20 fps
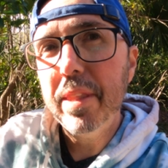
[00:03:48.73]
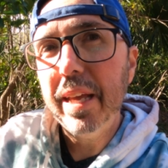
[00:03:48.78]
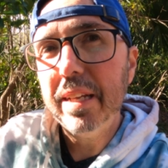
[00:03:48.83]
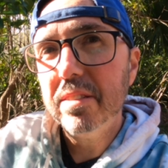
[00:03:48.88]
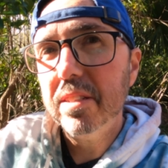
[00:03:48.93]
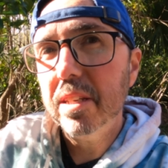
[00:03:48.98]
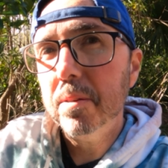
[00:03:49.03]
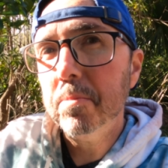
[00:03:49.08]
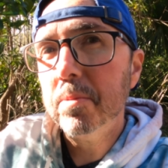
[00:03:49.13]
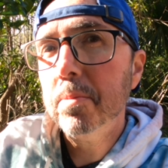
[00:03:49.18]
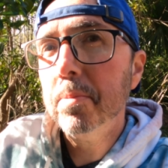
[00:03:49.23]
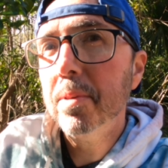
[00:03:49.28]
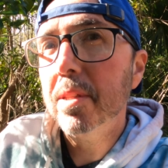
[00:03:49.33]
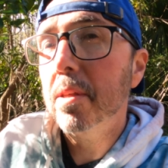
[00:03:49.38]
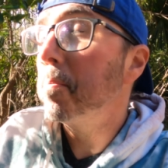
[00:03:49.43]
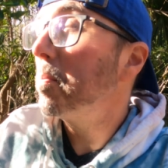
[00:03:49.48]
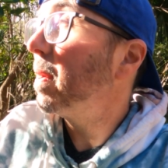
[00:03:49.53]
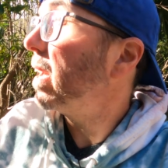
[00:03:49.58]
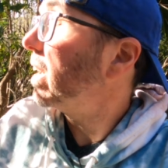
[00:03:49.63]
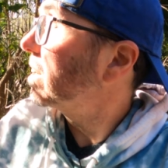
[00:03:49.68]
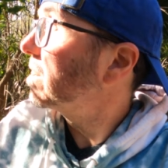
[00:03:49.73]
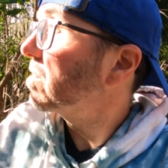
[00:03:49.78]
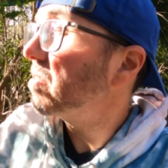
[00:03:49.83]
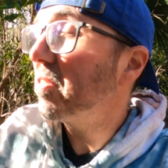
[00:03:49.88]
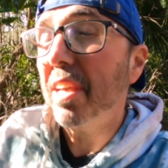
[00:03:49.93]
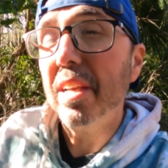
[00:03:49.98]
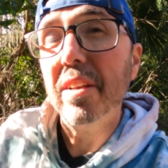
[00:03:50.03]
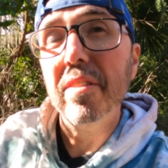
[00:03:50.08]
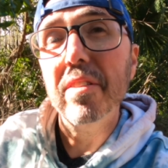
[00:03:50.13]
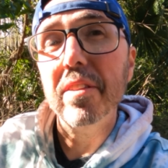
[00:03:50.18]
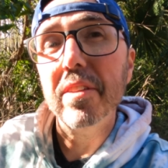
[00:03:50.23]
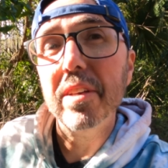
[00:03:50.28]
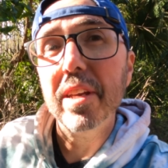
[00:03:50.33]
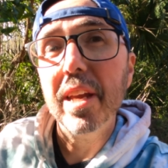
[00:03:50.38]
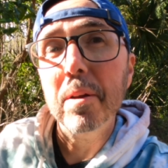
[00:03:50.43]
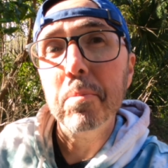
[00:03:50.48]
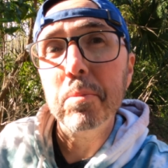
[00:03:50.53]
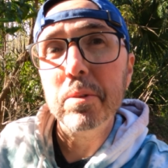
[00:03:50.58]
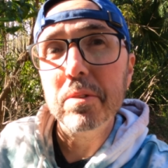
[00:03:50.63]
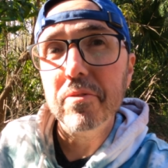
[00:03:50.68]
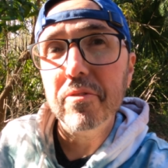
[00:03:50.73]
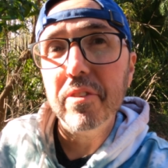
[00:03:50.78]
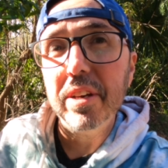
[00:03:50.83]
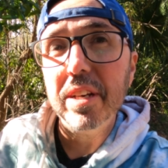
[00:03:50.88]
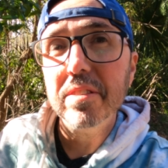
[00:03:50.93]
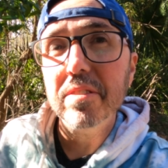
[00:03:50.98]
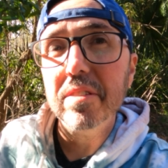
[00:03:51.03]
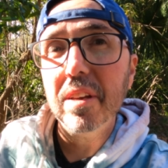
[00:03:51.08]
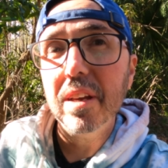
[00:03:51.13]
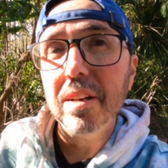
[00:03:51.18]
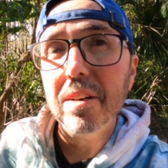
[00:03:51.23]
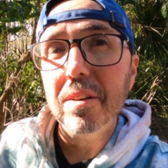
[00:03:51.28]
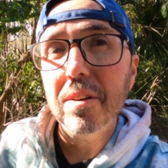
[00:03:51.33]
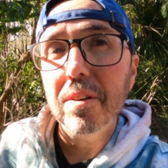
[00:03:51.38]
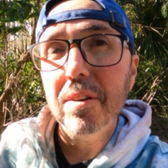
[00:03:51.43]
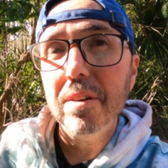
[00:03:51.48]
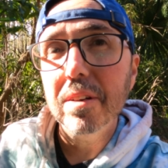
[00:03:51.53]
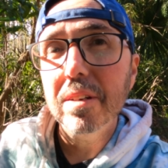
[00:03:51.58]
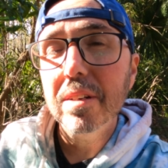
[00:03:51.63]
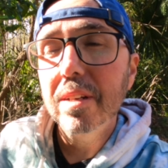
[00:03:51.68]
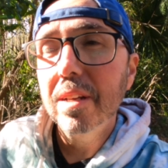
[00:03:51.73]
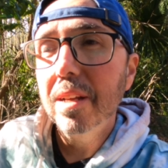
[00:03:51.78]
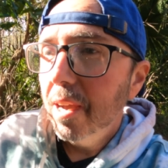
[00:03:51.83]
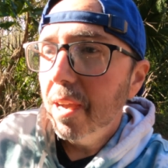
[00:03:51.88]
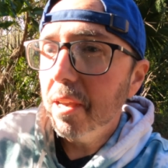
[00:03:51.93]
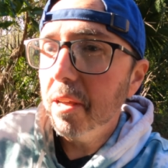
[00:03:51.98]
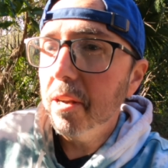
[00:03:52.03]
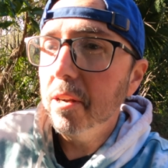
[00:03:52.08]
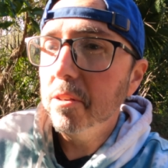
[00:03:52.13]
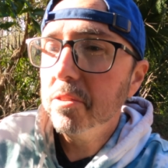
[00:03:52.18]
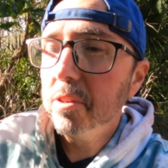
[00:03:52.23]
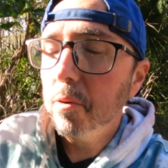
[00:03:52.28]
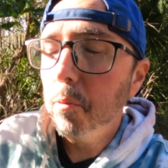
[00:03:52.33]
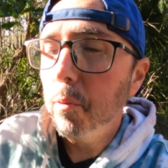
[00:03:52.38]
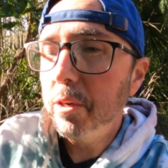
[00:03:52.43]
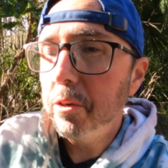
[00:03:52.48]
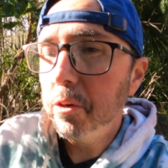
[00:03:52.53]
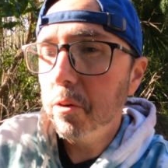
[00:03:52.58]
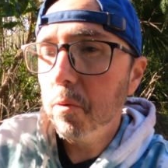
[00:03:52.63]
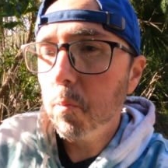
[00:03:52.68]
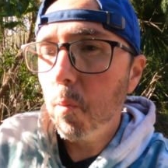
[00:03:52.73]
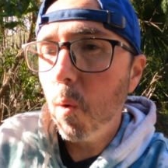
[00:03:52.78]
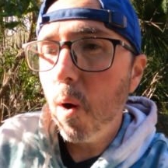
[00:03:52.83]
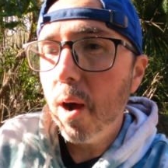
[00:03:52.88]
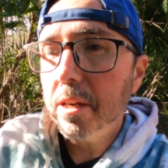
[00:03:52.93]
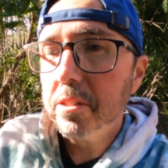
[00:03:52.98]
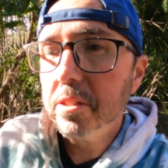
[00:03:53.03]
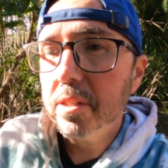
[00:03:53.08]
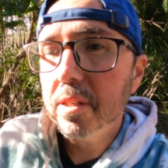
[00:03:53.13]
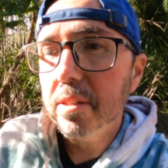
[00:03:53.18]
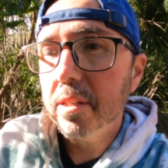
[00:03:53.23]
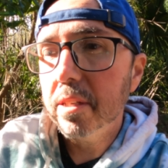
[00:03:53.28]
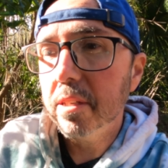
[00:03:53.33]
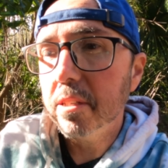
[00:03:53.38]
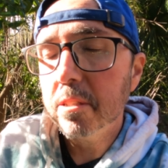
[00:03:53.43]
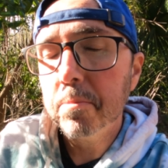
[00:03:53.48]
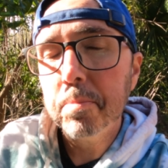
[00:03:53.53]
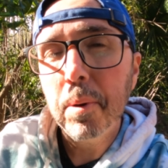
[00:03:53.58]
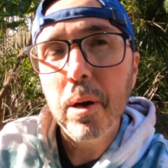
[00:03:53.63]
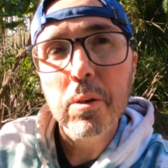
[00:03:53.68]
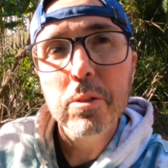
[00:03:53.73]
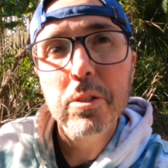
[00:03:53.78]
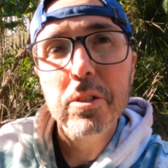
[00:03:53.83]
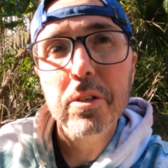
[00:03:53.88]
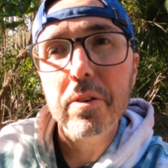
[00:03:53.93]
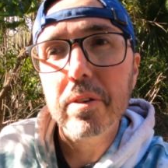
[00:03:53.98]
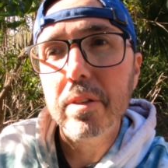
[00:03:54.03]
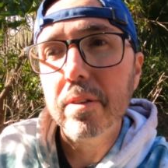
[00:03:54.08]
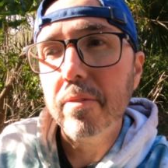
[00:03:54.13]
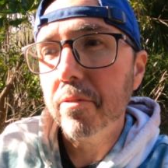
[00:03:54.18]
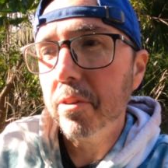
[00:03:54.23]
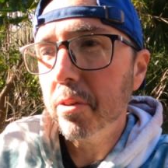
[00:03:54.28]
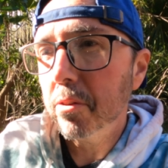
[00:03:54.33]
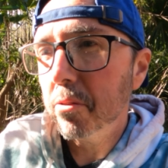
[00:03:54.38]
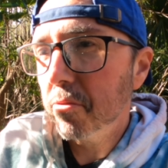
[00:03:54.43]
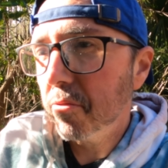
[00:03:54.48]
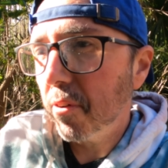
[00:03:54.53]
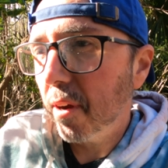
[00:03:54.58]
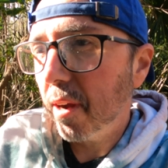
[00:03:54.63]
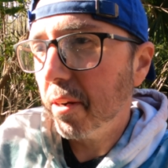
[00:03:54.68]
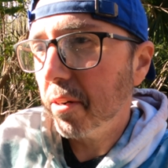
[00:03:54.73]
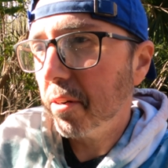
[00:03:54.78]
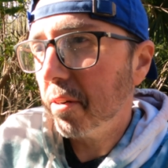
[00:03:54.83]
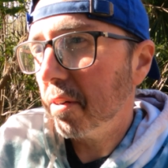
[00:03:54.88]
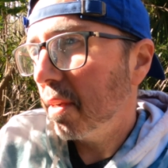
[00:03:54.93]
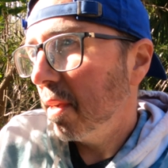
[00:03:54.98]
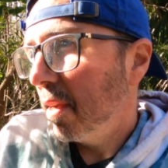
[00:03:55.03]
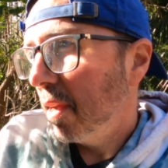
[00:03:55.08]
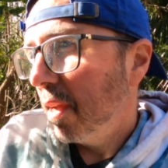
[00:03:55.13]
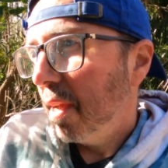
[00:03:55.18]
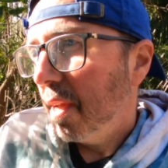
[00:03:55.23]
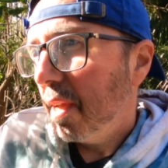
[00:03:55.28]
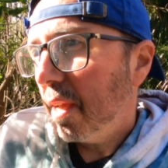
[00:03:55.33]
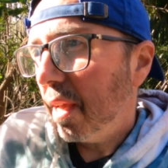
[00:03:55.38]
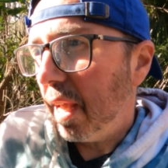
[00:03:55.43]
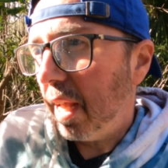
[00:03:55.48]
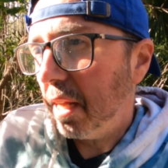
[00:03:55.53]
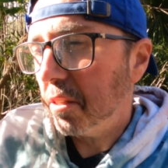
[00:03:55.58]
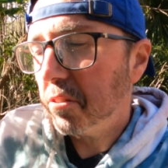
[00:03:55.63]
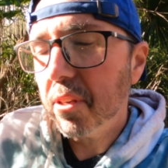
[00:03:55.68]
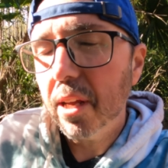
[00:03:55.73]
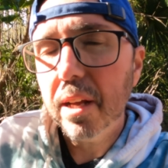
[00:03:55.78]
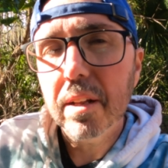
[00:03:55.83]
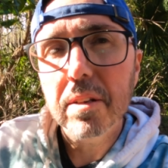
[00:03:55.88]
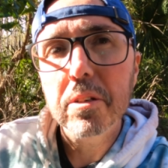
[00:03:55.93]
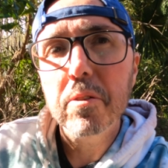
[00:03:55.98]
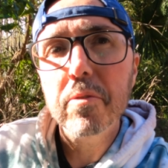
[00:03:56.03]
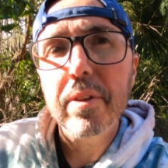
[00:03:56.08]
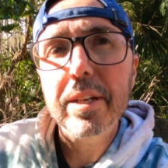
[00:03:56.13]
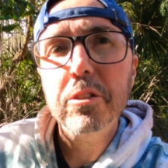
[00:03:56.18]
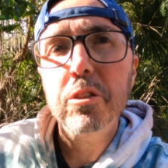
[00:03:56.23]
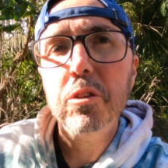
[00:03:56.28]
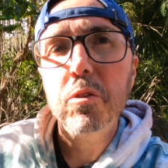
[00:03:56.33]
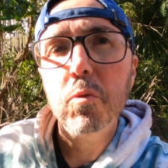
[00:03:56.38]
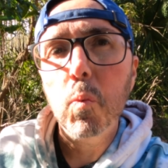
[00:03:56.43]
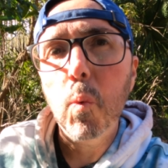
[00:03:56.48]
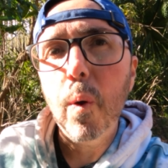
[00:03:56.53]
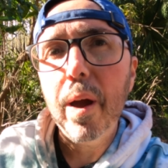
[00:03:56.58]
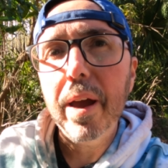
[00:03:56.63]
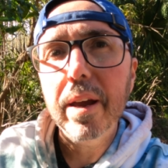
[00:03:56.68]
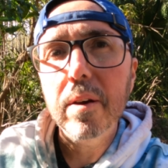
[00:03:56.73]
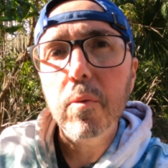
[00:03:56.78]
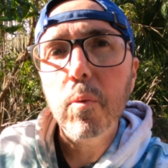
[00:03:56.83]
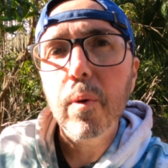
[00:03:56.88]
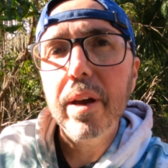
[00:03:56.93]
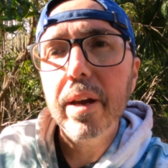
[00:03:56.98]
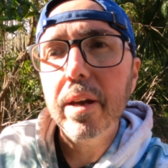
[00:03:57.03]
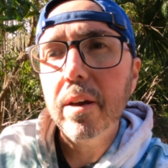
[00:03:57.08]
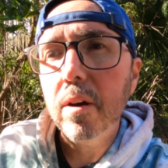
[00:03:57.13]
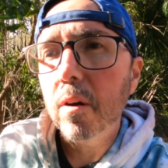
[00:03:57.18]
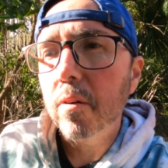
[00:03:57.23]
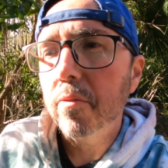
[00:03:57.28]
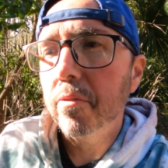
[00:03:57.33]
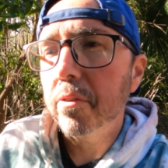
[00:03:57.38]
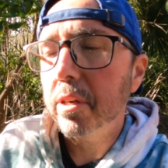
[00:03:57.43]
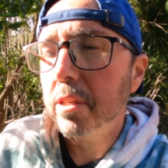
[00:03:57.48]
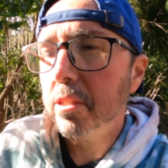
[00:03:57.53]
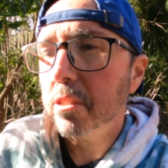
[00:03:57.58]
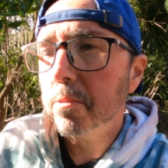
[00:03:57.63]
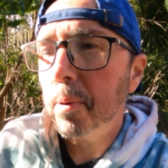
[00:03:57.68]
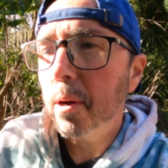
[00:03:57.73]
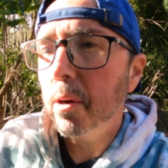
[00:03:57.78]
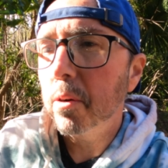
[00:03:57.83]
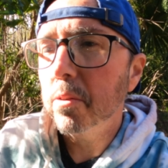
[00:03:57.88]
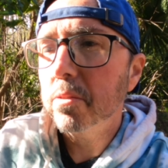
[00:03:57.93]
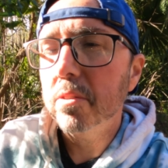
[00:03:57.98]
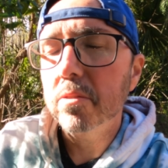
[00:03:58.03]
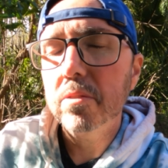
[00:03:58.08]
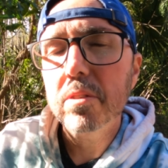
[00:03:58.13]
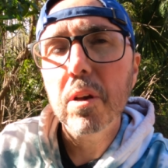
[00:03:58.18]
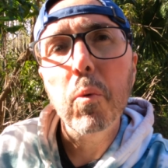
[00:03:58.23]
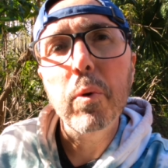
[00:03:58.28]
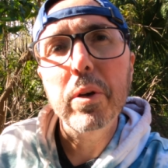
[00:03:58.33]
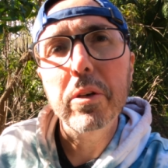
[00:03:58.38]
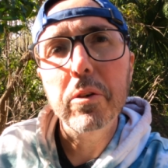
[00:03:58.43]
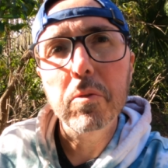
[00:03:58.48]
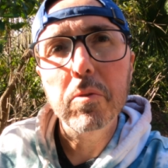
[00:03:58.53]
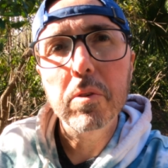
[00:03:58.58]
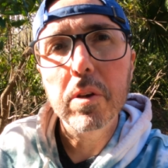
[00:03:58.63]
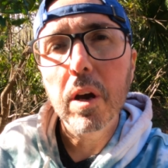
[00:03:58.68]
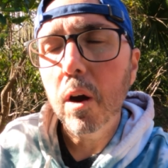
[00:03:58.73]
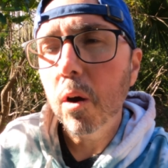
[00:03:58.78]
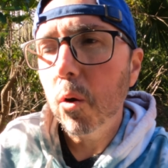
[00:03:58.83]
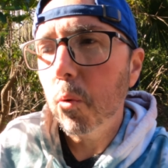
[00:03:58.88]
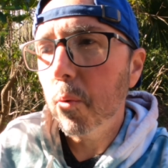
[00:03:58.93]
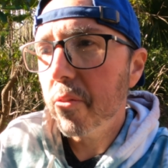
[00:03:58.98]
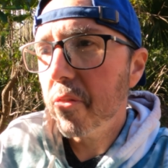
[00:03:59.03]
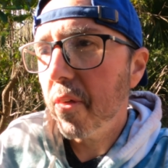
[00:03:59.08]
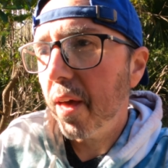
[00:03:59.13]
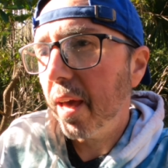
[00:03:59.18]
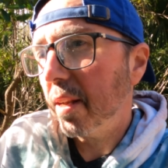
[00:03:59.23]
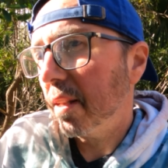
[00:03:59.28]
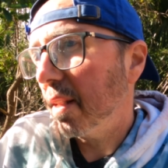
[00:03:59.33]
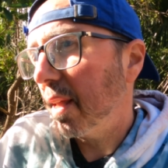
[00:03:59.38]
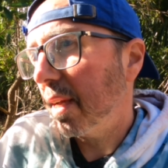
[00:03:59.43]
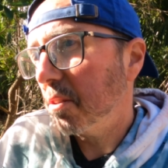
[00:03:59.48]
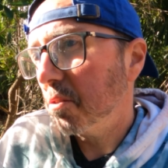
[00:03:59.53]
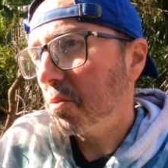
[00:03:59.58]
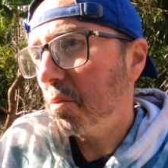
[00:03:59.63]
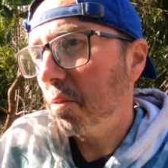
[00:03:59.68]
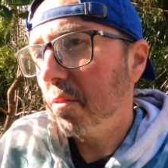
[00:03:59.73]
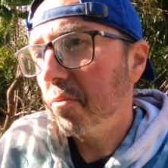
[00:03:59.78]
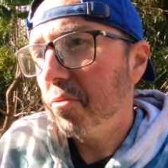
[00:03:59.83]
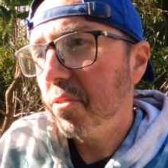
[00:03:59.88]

that seems to be the main thing that the camera's fixated on. You know, so when you're watching the exposure in the viewfinder, it's telling you that you're way overexposed. And so when you go with that like sort of